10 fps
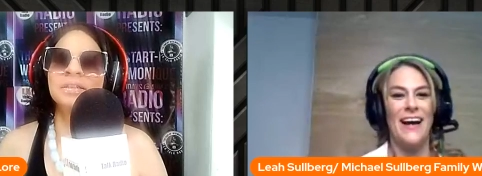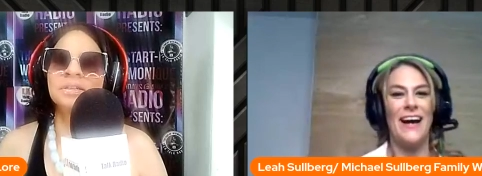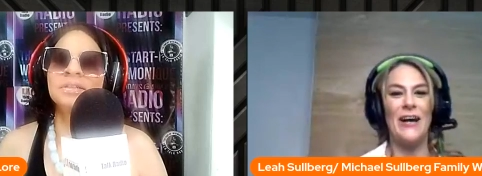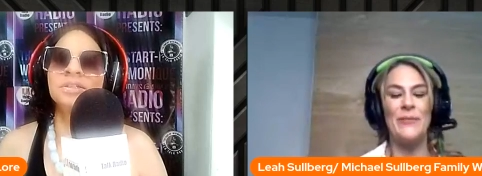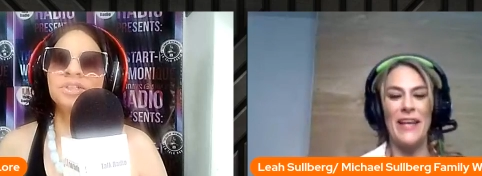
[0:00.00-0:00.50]

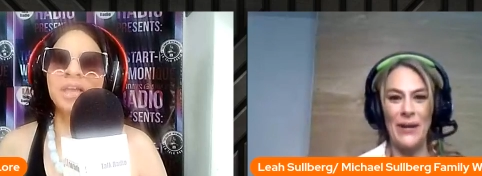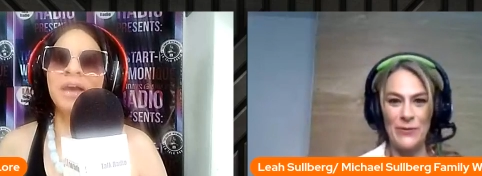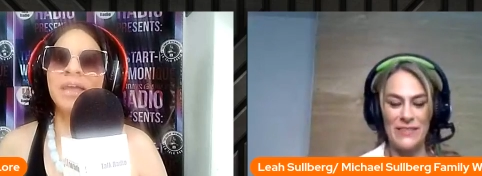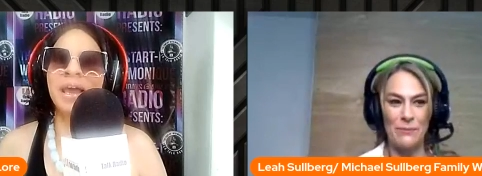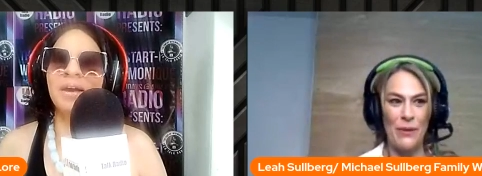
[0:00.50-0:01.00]
Speaker 1: Um, and I
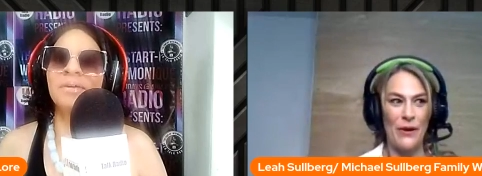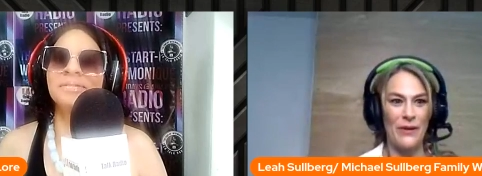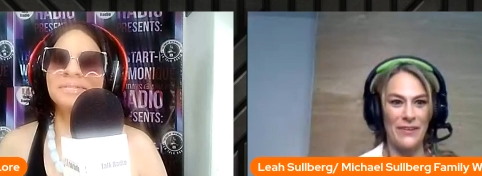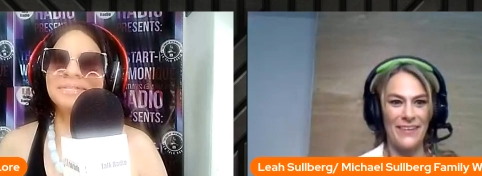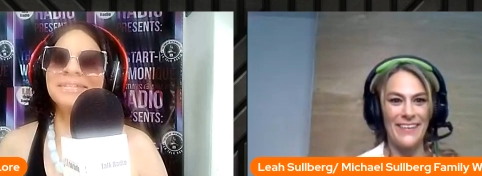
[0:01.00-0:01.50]
was a
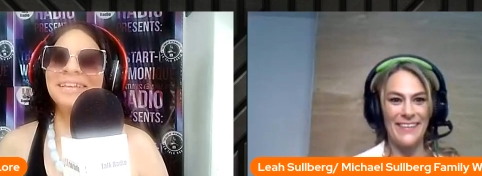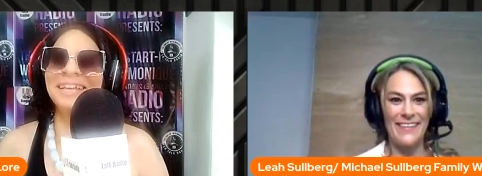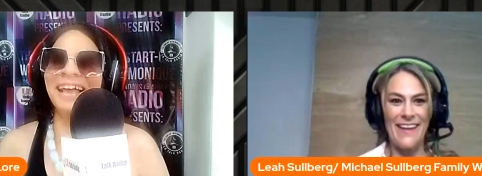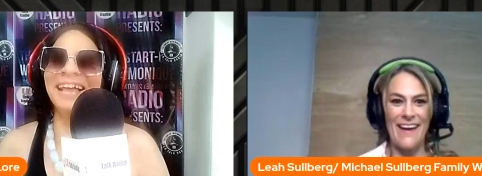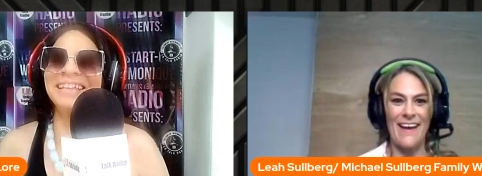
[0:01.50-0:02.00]
part,
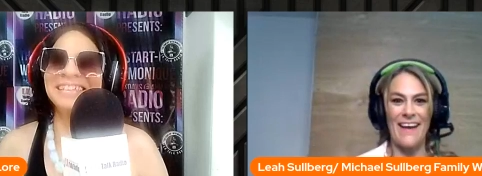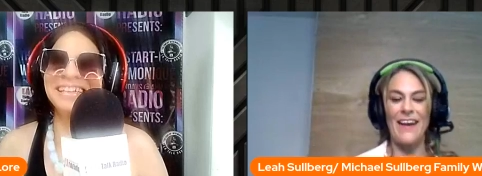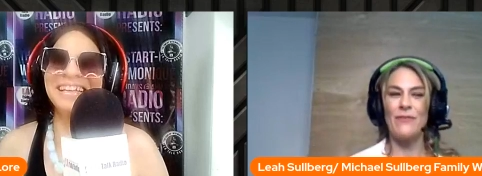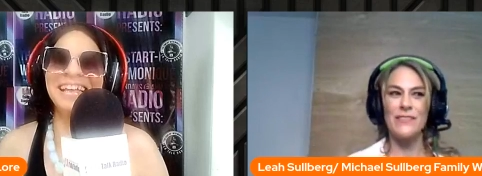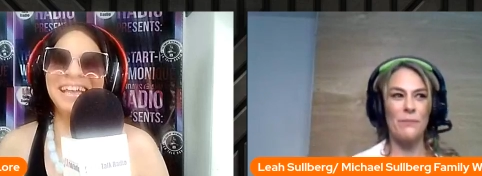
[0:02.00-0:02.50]
yeah,
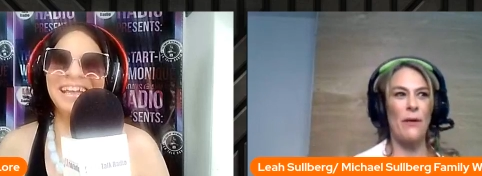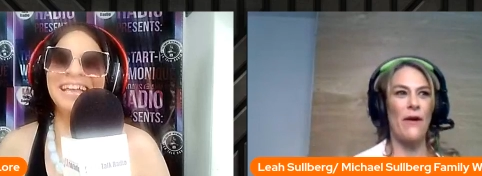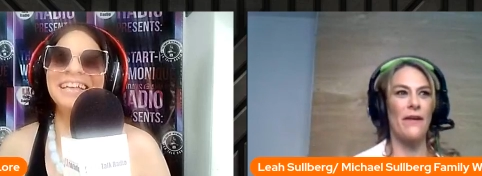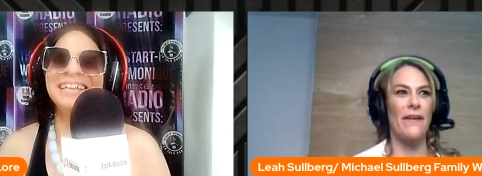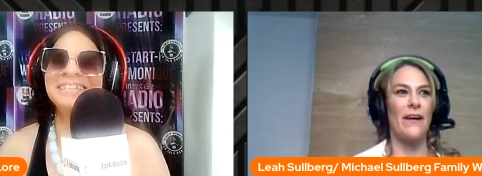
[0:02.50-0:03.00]
and I was a
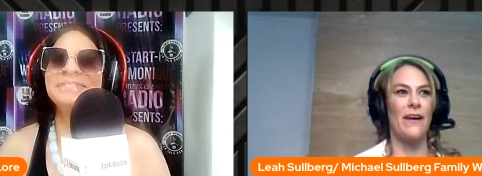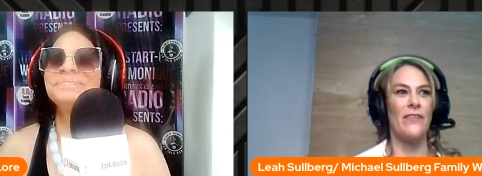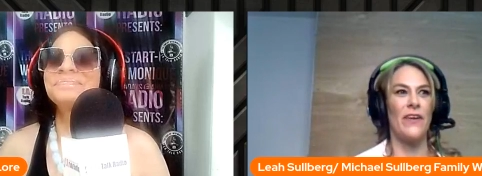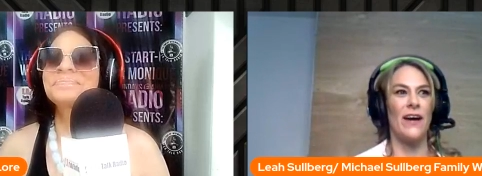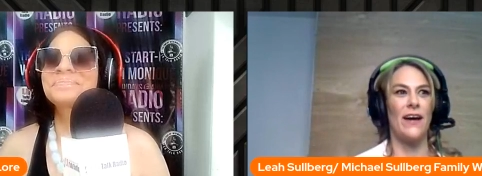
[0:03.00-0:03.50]
part
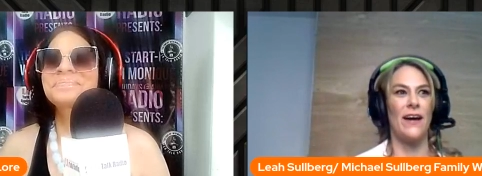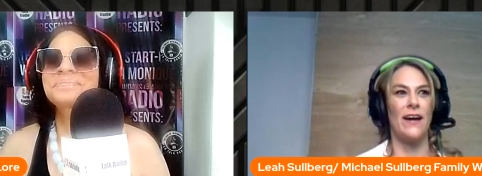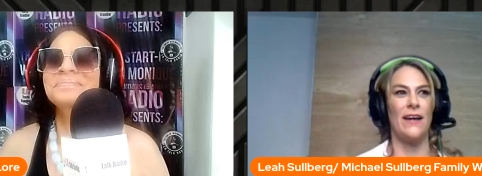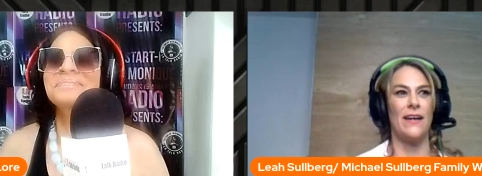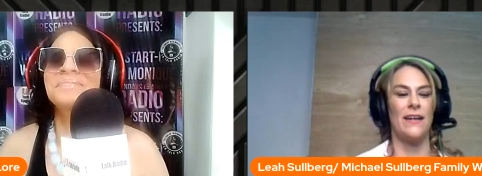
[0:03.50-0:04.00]
of
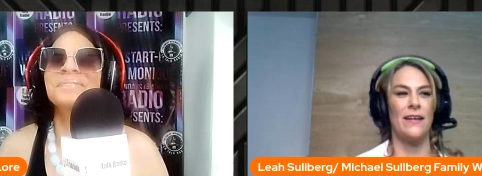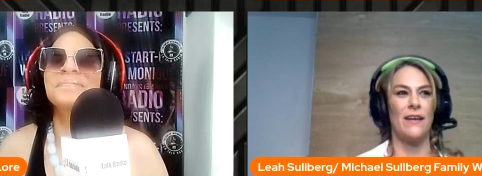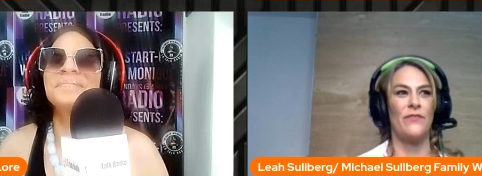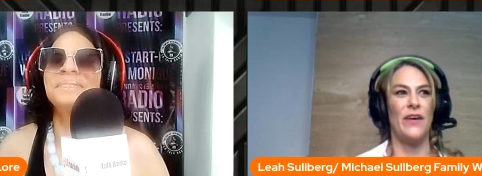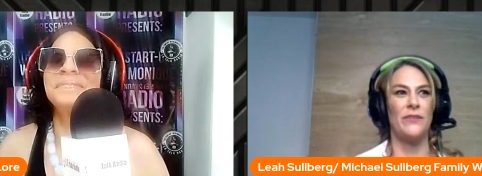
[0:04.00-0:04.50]
a,
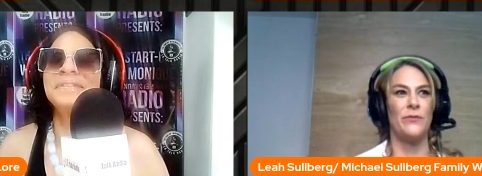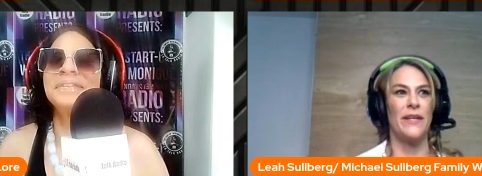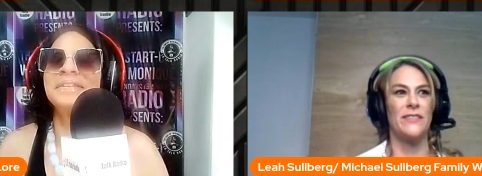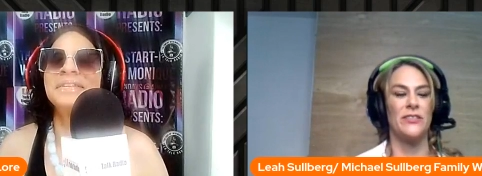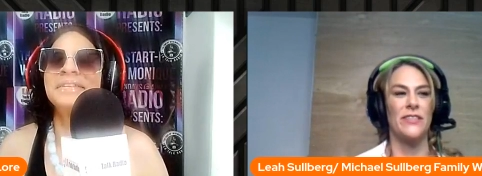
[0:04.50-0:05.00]
a
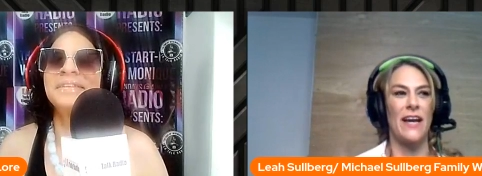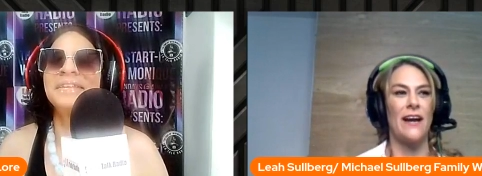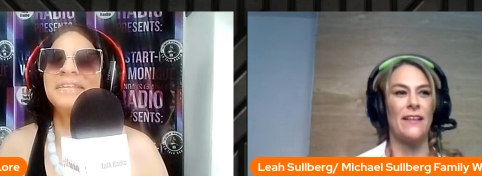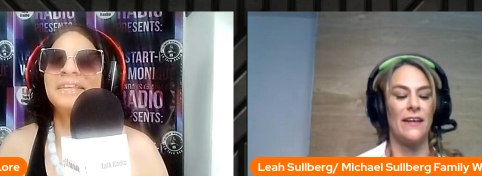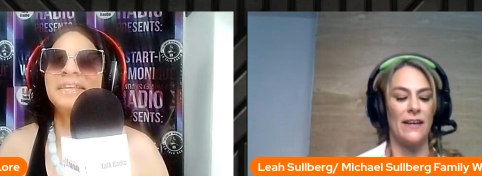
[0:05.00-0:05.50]
fundraiser
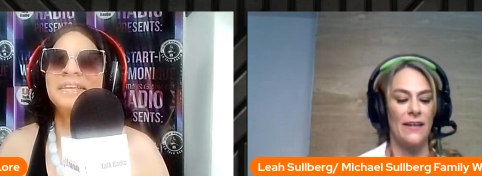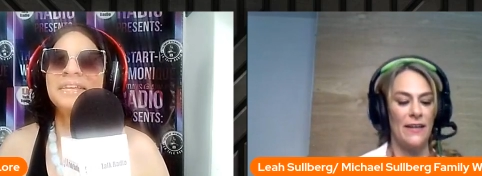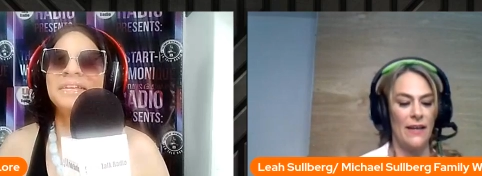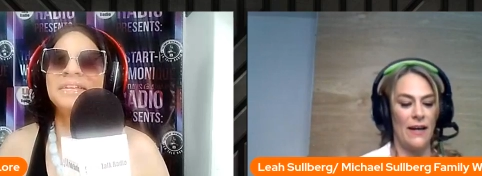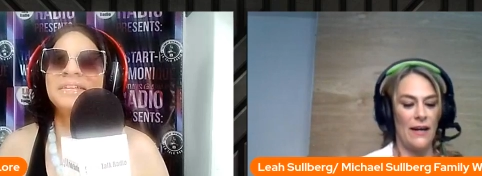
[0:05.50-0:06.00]
gala.
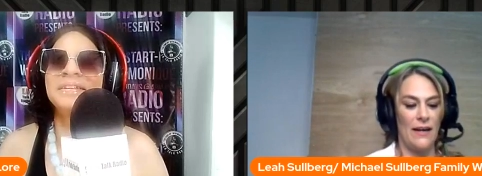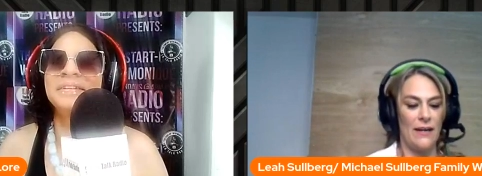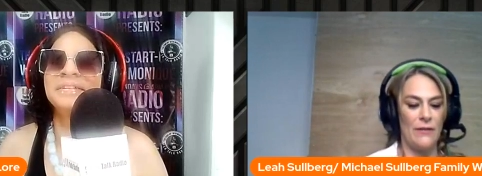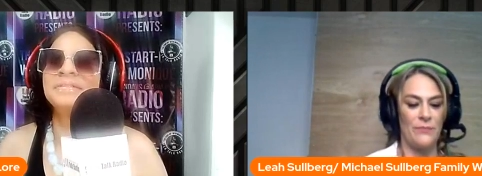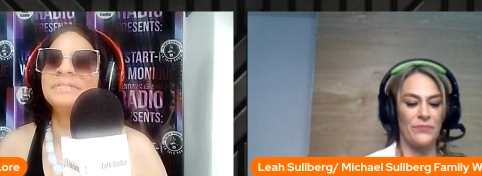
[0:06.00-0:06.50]

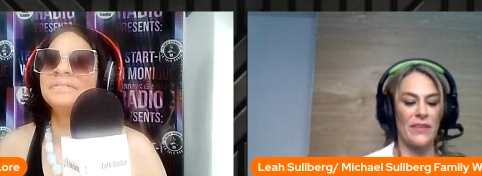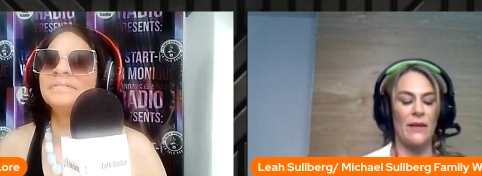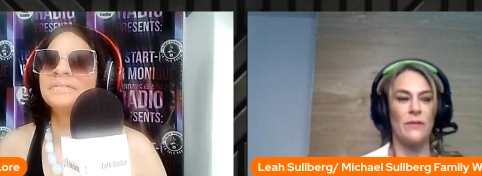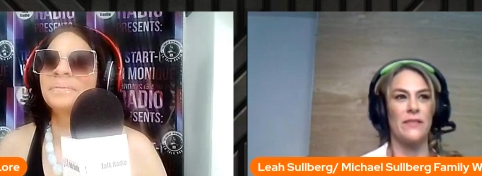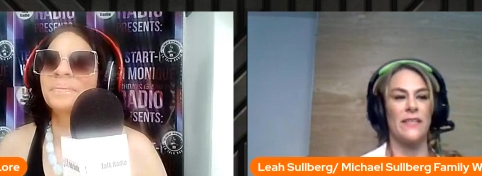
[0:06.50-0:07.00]
Um,
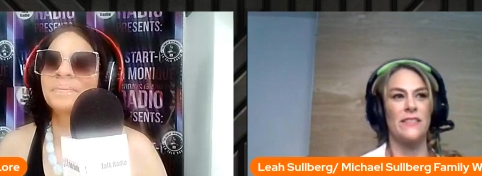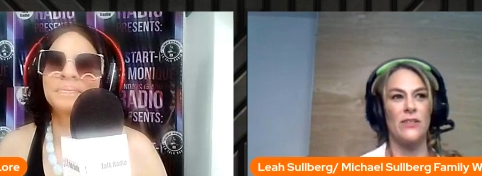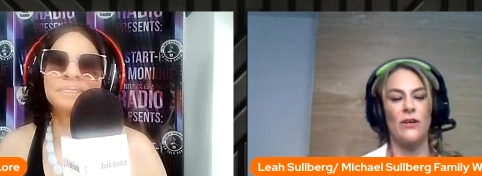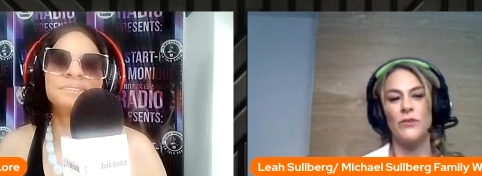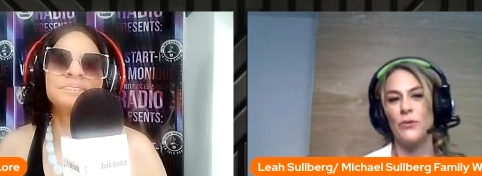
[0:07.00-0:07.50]
it was, it's
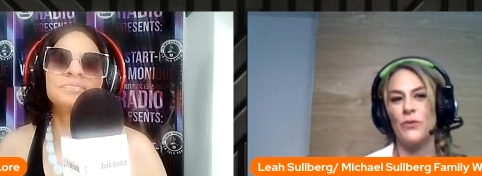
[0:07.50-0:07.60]
called